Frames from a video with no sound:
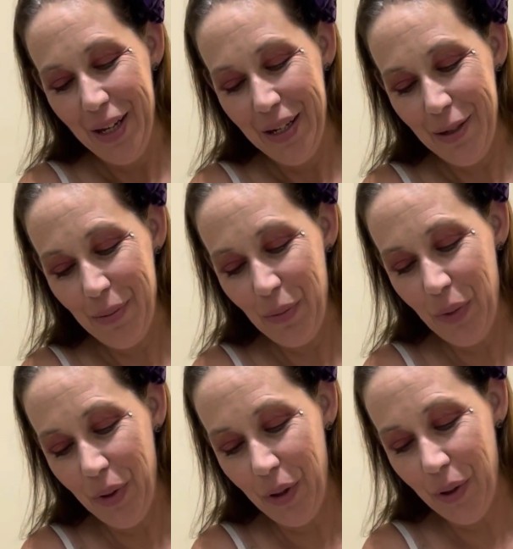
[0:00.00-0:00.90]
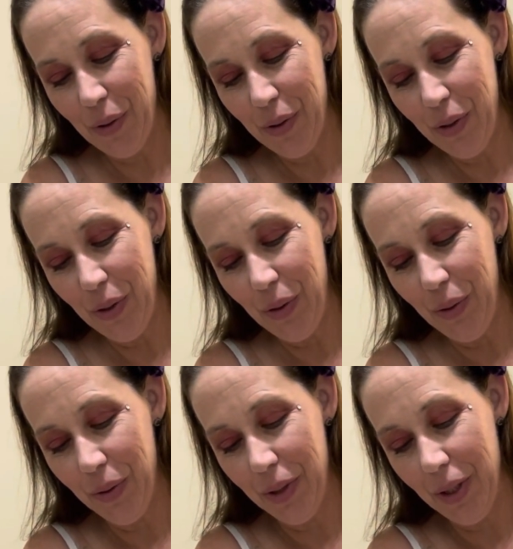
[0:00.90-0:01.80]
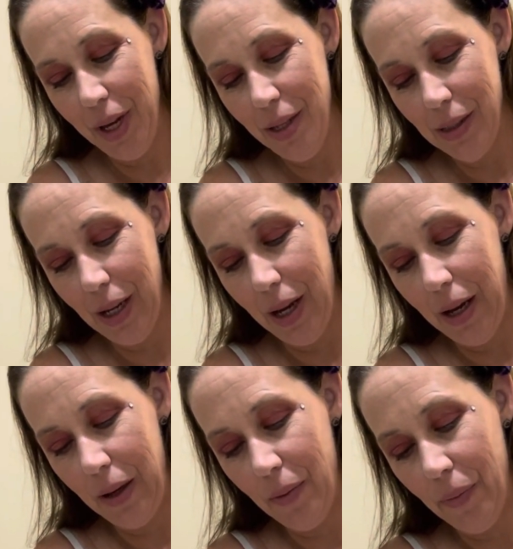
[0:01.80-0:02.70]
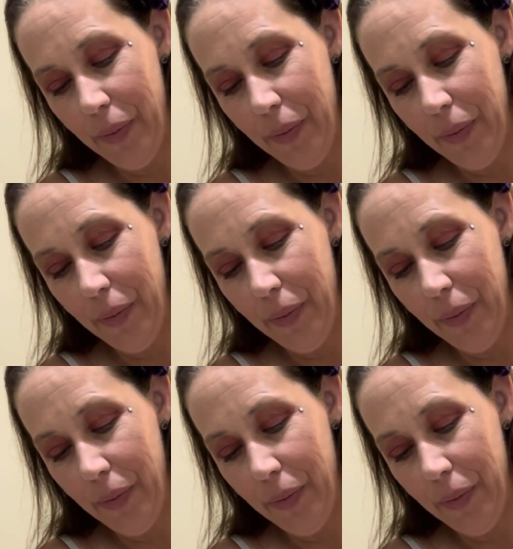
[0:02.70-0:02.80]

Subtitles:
And we'll go to the light side.